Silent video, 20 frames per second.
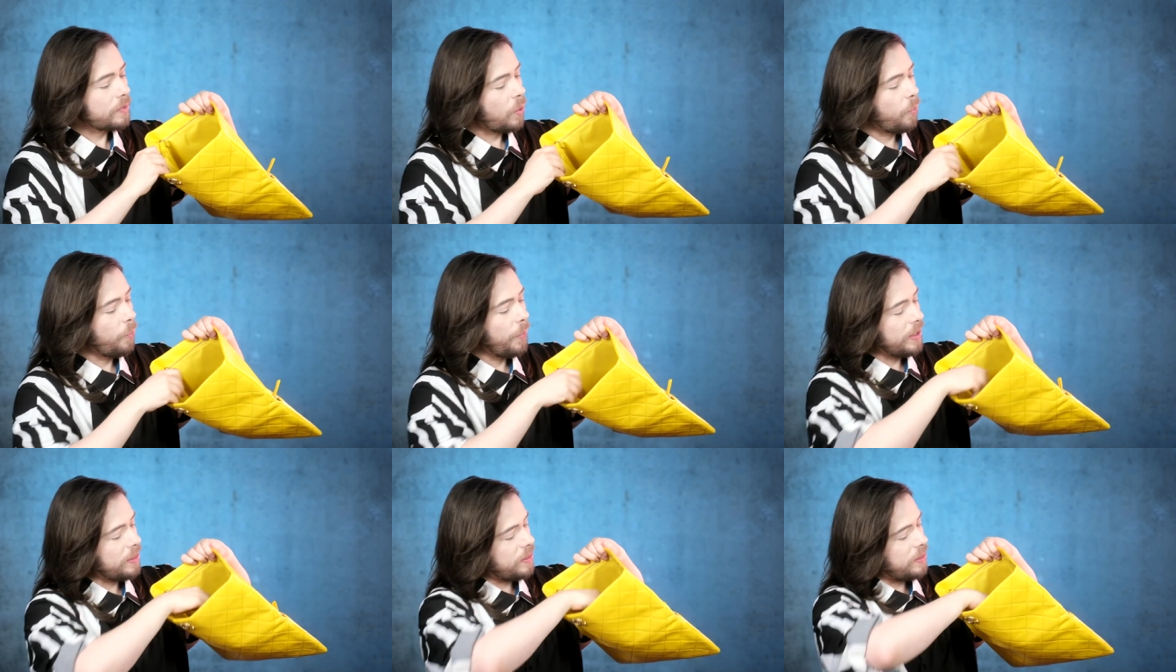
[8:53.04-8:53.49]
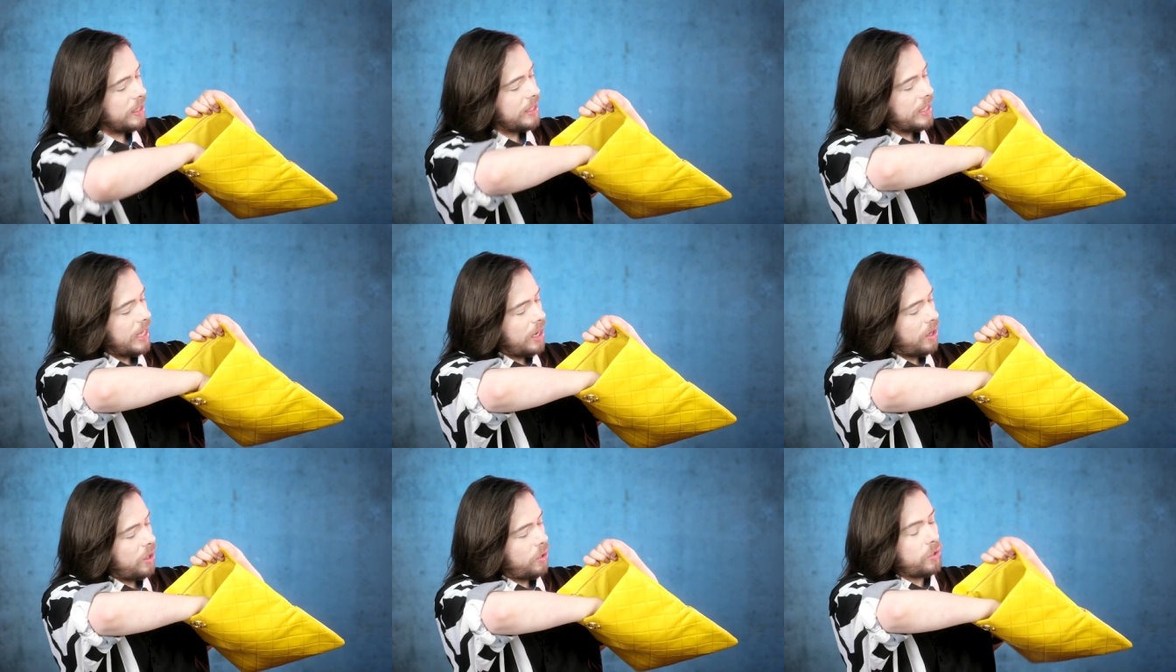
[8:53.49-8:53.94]
with the
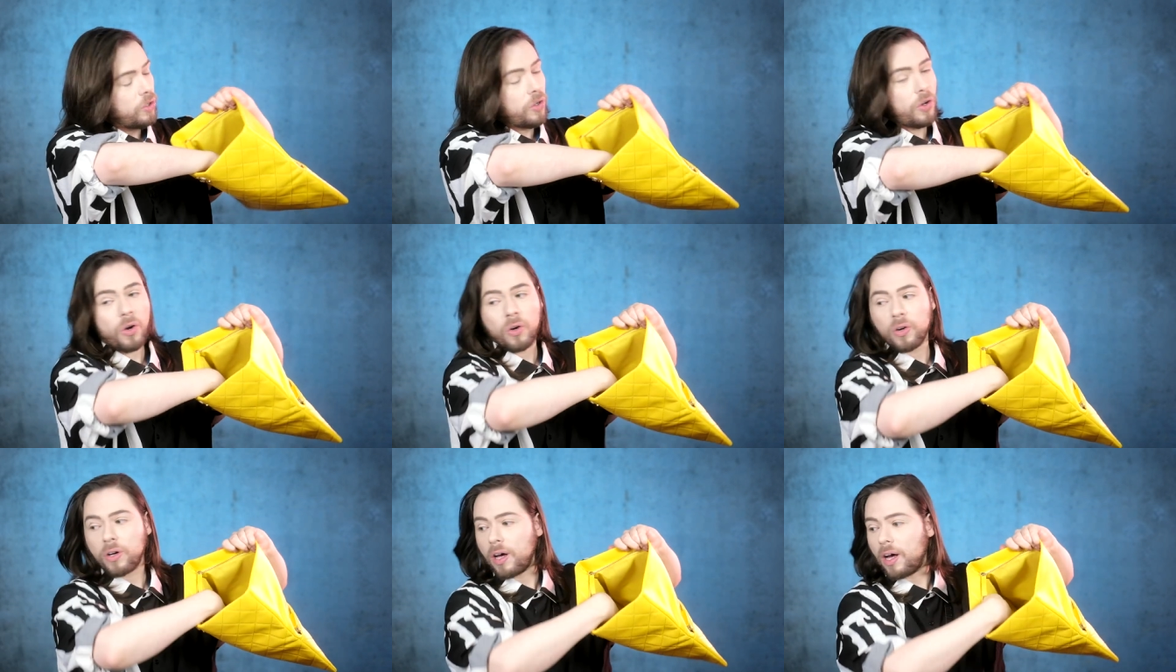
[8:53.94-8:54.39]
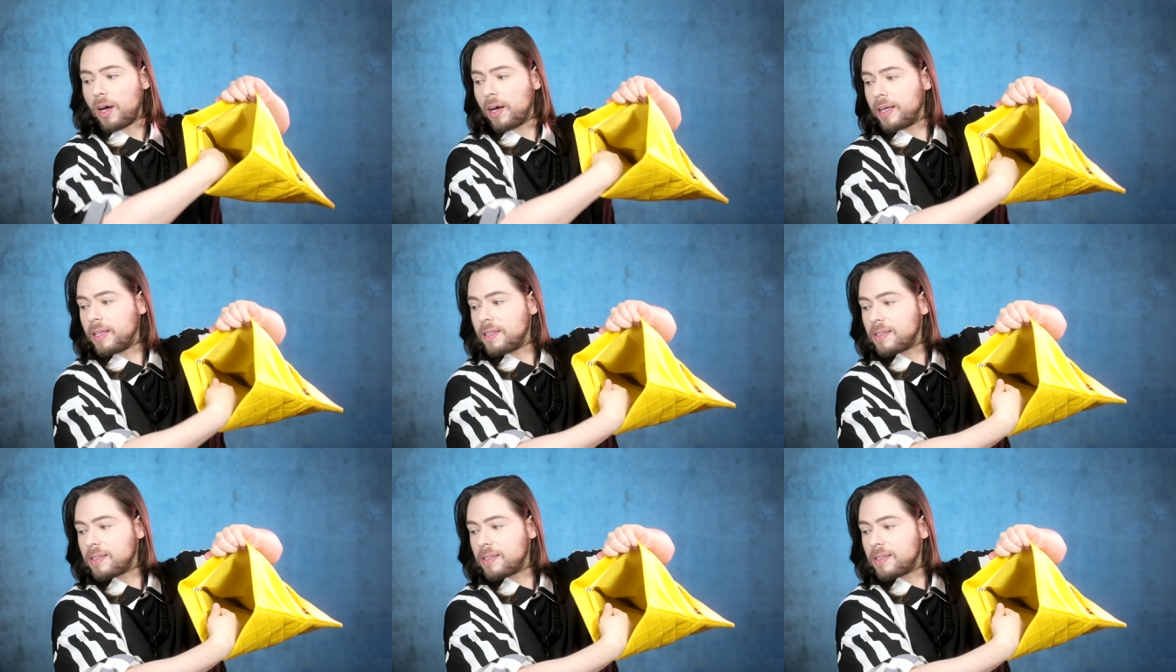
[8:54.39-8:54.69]
yellow Gros Grand